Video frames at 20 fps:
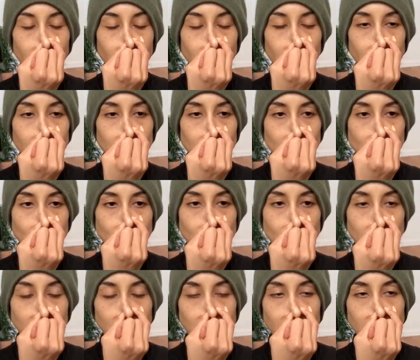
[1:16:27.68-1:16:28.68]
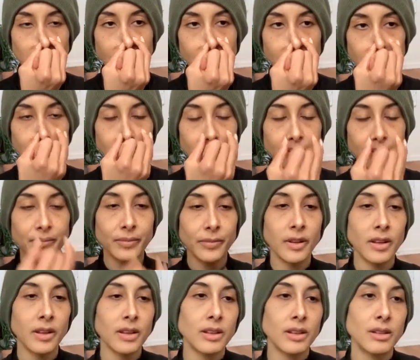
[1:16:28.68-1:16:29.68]
And you'll just repeat that
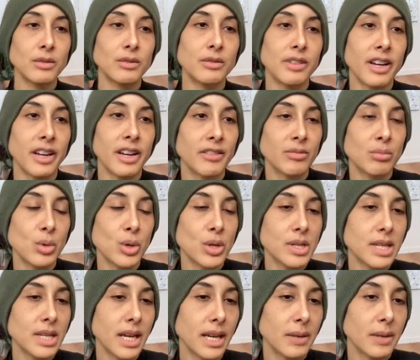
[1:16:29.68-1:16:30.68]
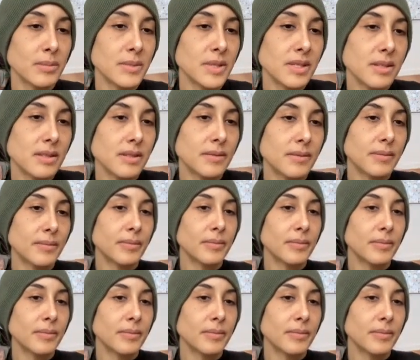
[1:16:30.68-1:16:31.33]
5 more times.